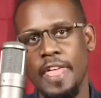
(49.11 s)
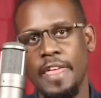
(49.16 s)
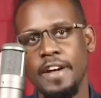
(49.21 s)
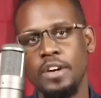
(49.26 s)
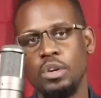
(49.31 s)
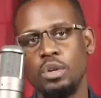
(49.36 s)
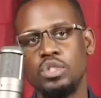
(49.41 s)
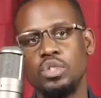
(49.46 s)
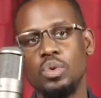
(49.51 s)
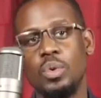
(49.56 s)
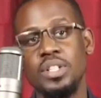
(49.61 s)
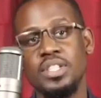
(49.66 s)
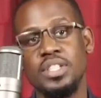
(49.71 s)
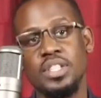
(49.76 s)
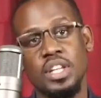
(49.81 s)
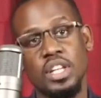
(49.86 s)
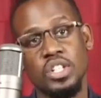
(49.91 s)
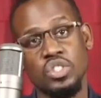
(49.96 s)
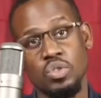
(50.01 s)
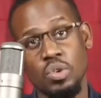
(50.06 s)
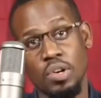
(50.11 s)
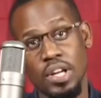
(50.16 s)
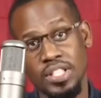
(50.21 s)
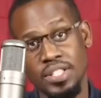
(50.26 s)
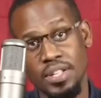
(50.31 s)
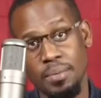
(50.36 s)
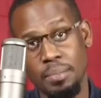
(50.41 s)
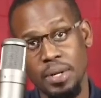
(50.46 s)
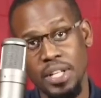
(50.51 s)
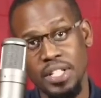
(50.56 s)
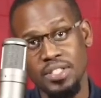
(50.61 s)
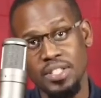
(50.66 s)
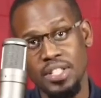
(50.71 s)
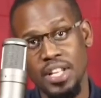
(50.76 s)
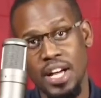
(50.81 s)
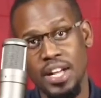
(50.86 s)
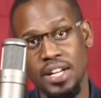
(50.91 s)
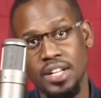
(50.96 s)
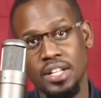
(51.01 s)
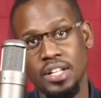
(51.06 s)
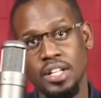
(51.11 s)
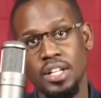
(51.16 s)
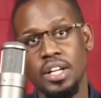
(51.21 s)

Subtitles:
and also once the National Assembly is done,